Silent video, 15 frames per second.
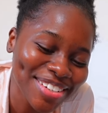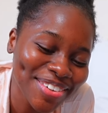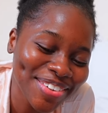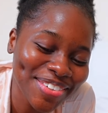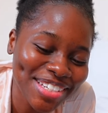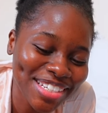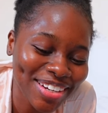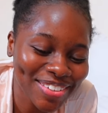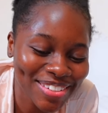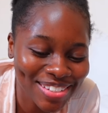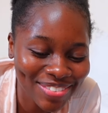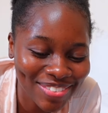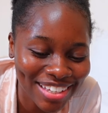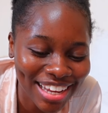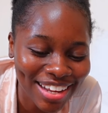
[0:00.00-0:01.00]
someone reached out
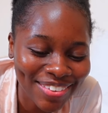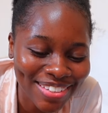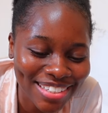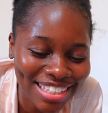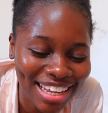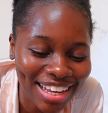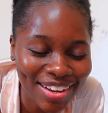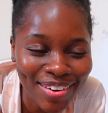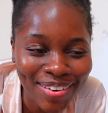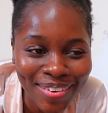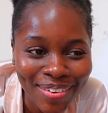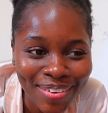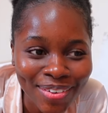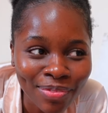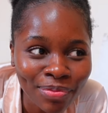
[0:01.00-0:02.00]
to me. I was like,
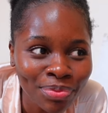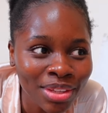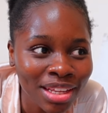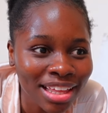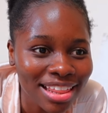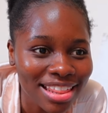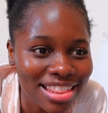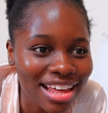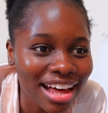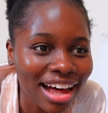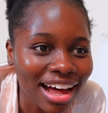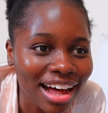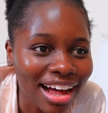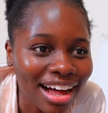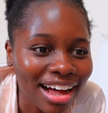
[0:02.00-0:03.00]
oh,
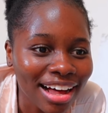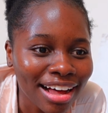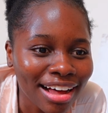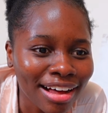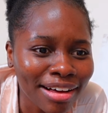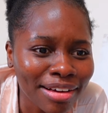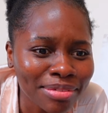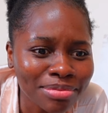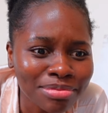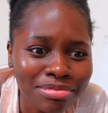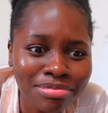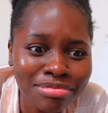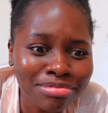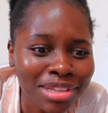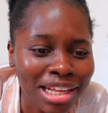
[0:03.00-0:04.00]
that um,
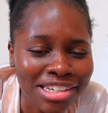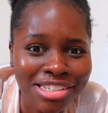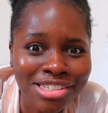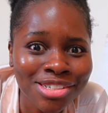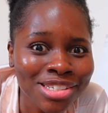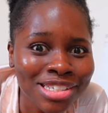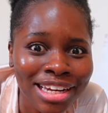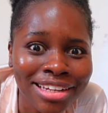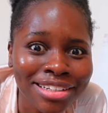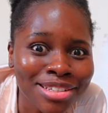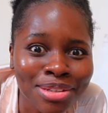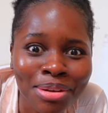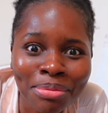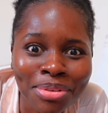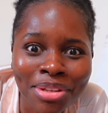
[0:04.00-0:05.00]
she just learned
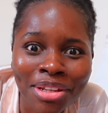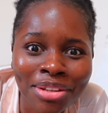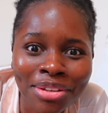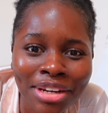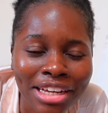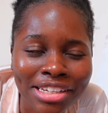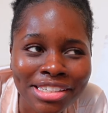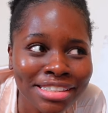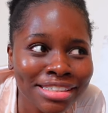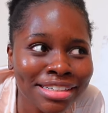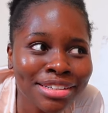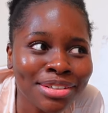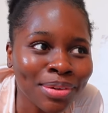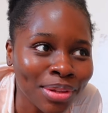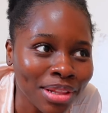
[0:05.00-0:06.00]
something new that she
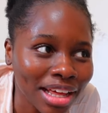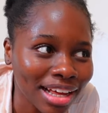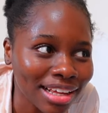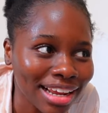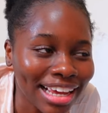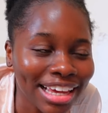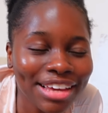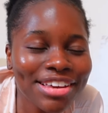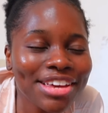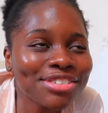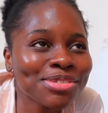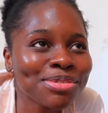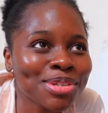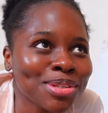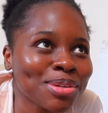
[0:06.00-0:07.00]
didn't know that like if
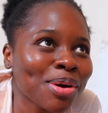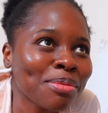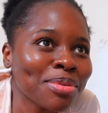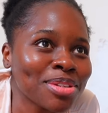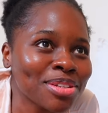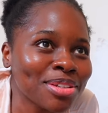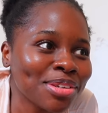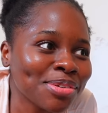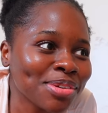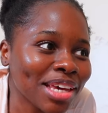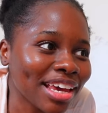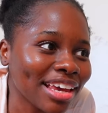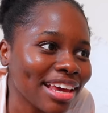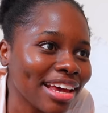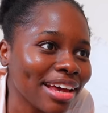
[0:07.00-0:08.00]
she was to come into the uk
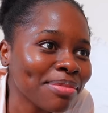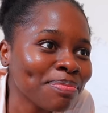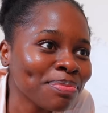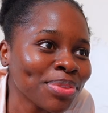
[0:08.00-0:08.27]
yeah